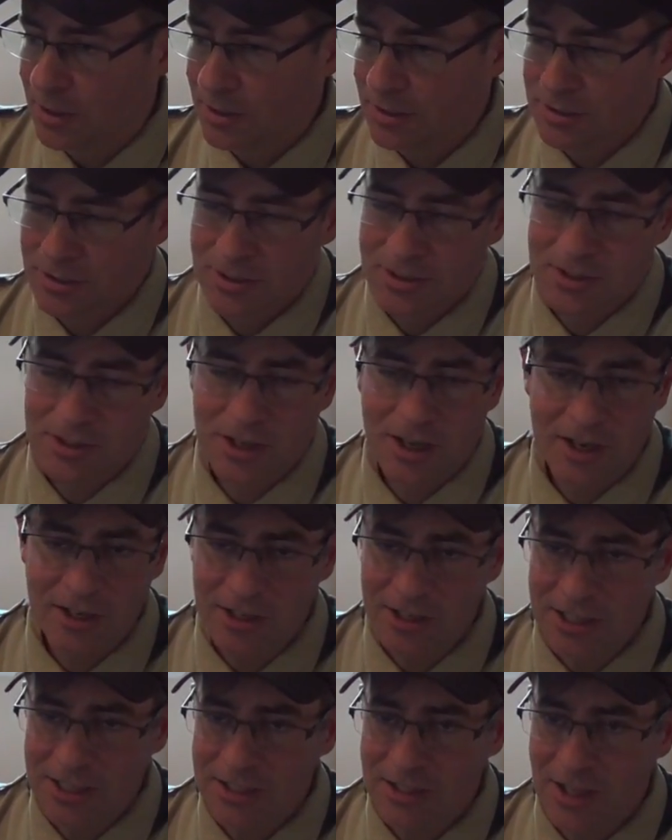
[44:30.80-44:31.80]
You just kind
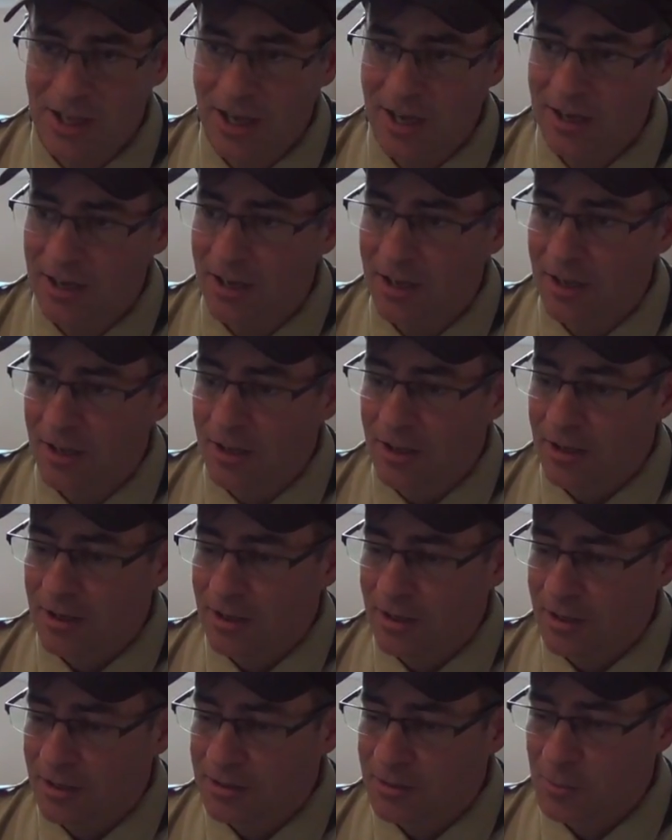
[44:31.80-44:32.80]
of need that,
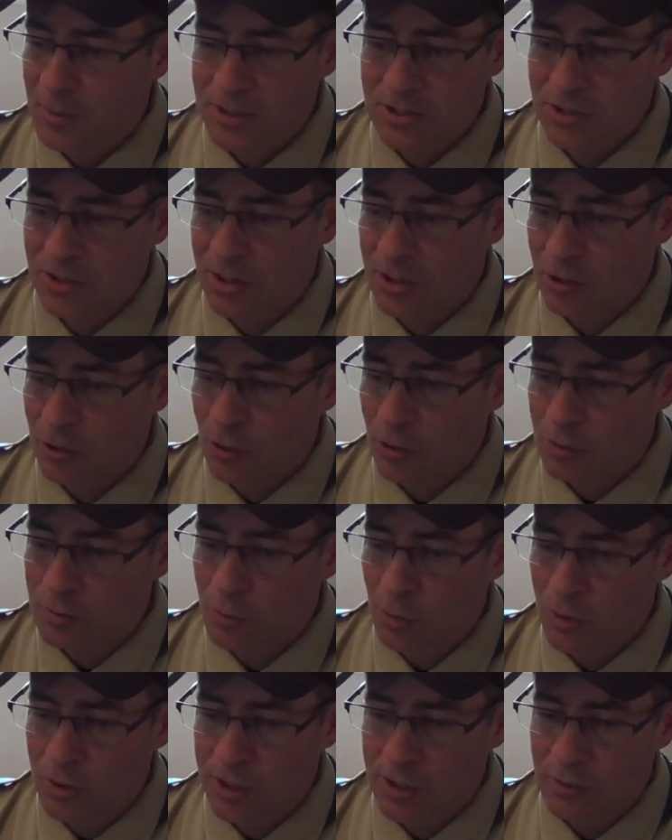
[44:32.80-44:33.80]
especially on a cold
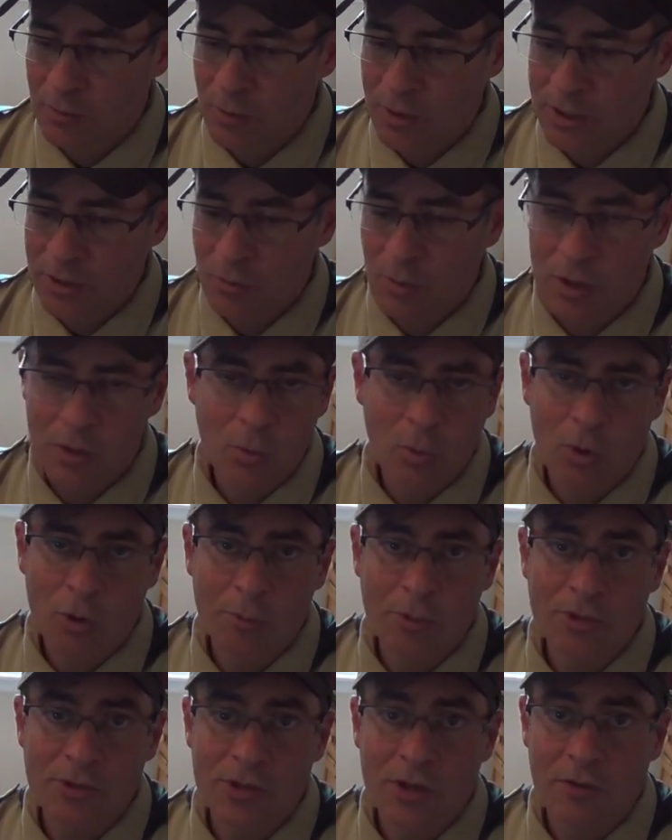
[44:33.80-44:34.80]
morning when you want to
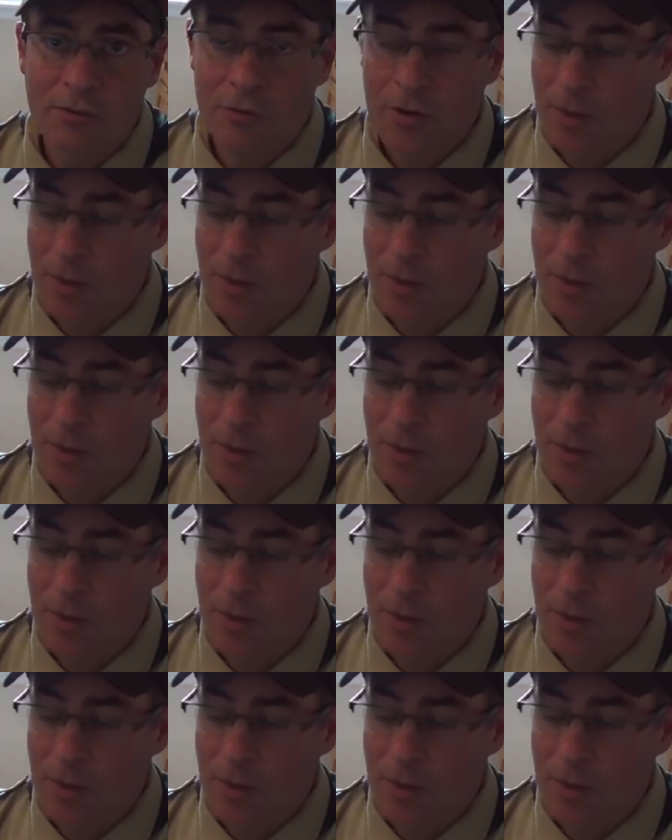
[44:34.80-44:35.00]
warm yourself